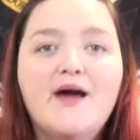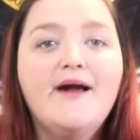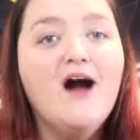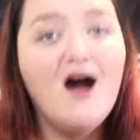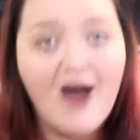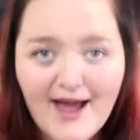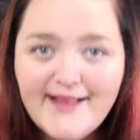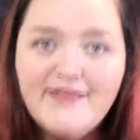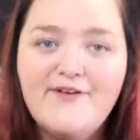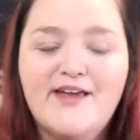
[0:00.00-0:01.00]
I
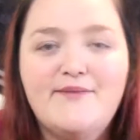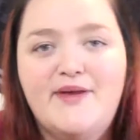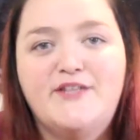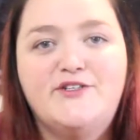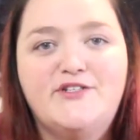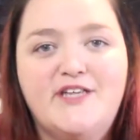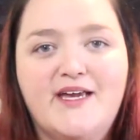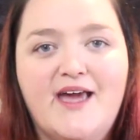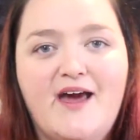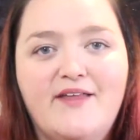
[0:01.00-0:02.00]
highly recommend you
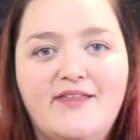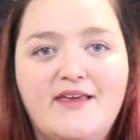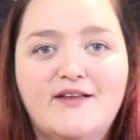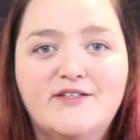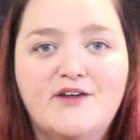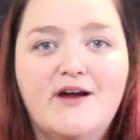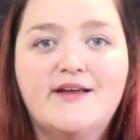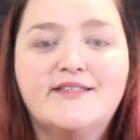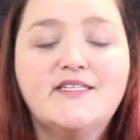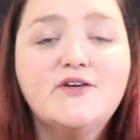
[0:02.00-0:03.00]
check out the
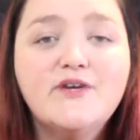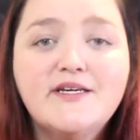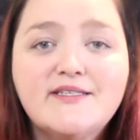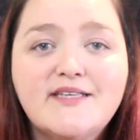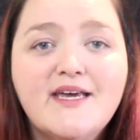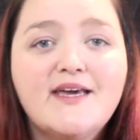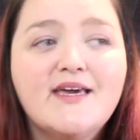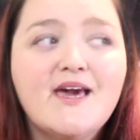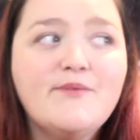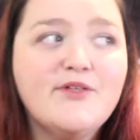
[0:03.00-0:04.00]
entire series.
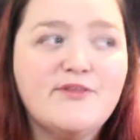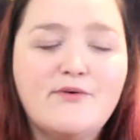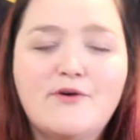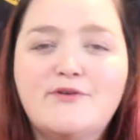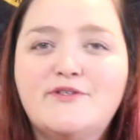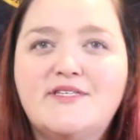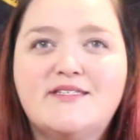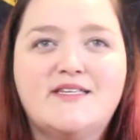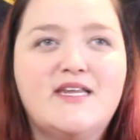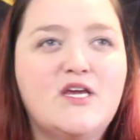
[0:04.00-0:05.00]
Game of Thrones
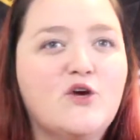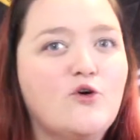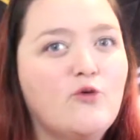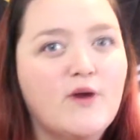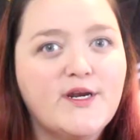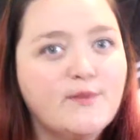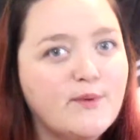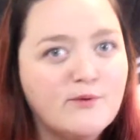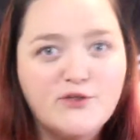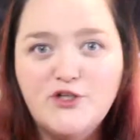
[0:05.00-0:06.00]
is an
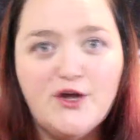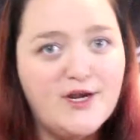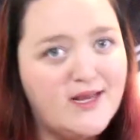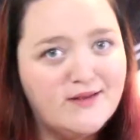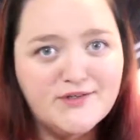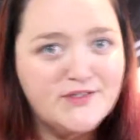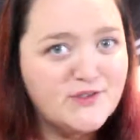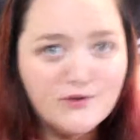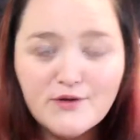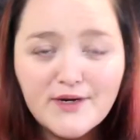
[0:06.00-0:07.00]
incredible journey and
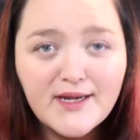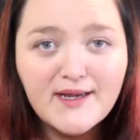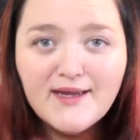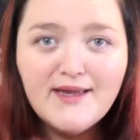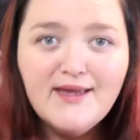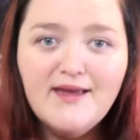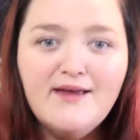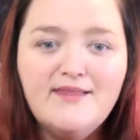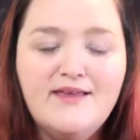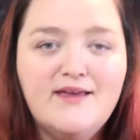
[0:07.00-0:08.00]
story.
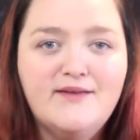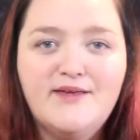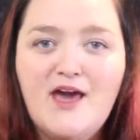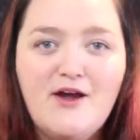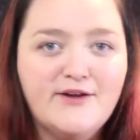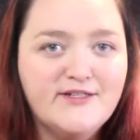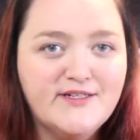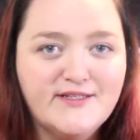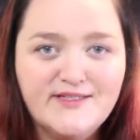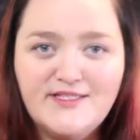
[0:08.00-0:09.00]
The
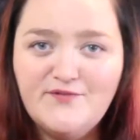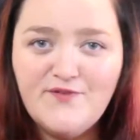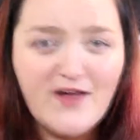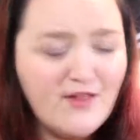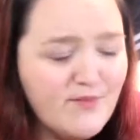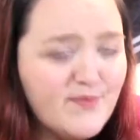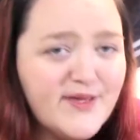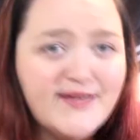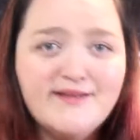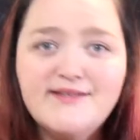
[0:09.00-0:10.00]
characters'
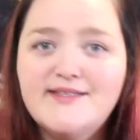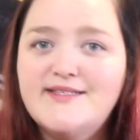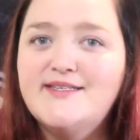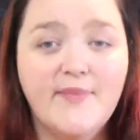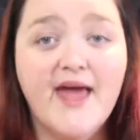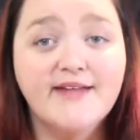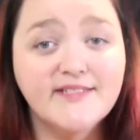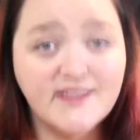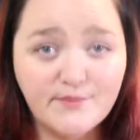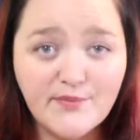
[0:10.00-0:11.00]
developments,
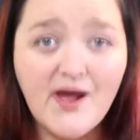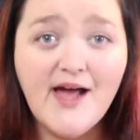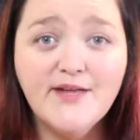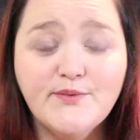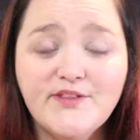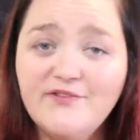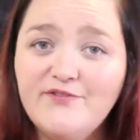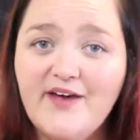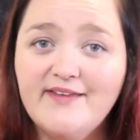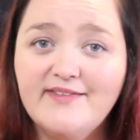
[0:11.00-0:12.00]
and combined with the
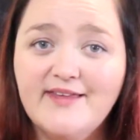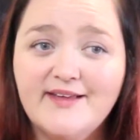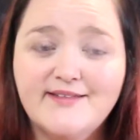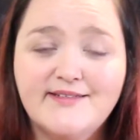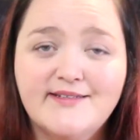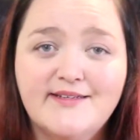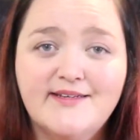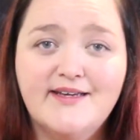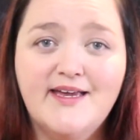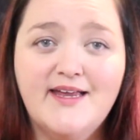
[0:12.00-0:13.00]
fact that
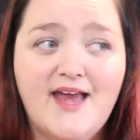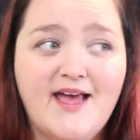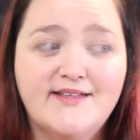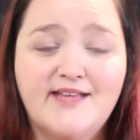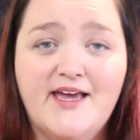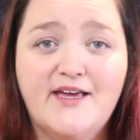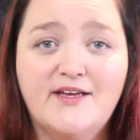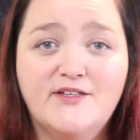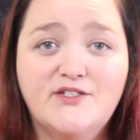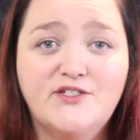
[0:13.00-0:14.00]
it has
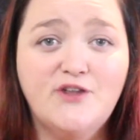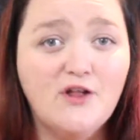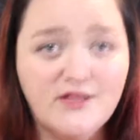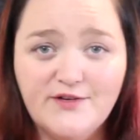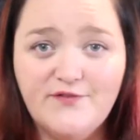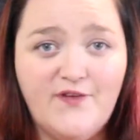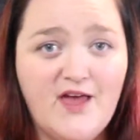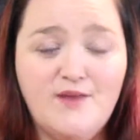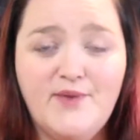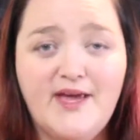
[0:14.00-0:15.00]
a solid
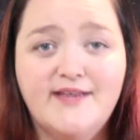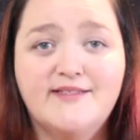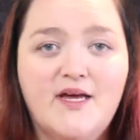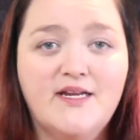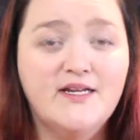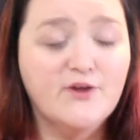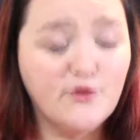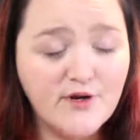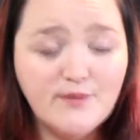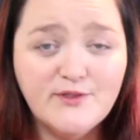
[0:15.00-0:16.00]
fan base and an
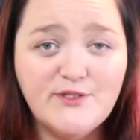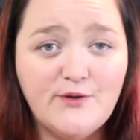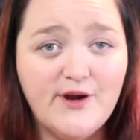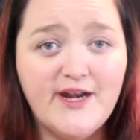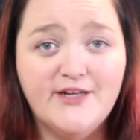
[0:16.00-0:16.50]
incredible story it